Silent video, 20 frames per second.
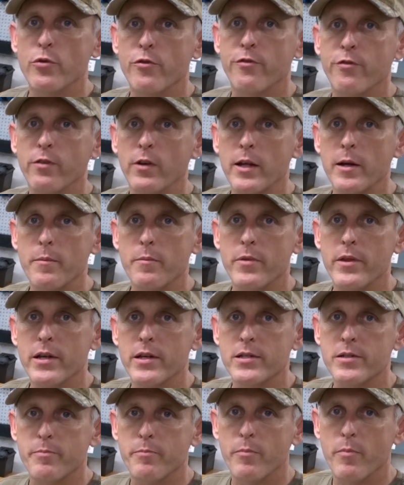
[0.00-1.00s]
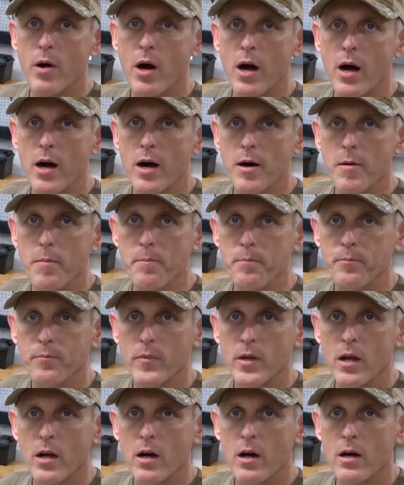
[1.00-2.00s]
flip this
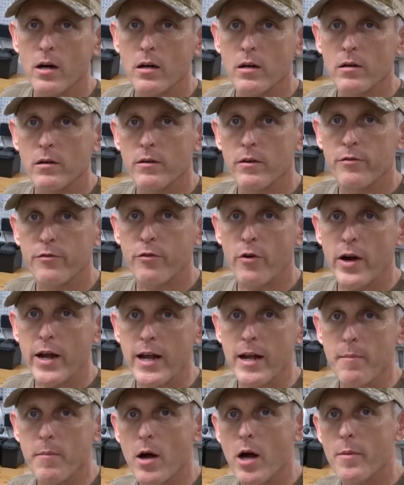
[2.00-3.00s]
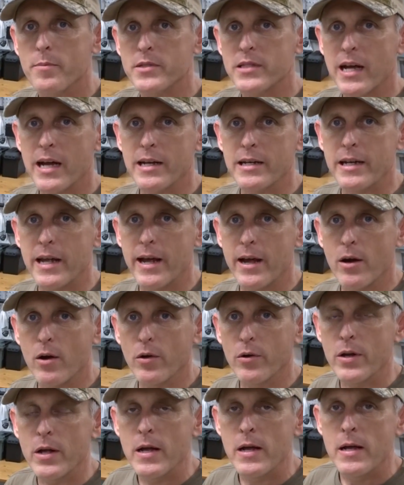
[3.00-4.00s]
frame upside
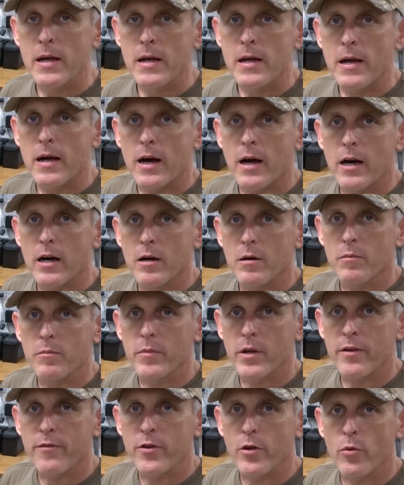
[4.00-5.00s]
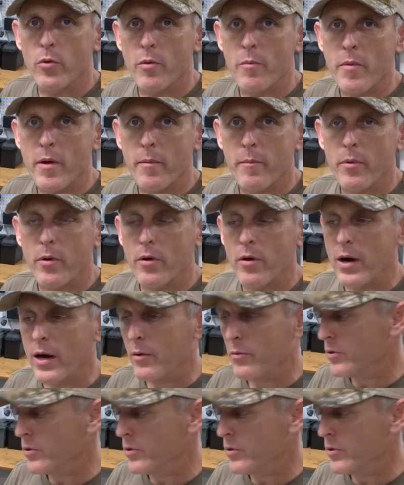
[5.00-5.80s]
down. If you remember, I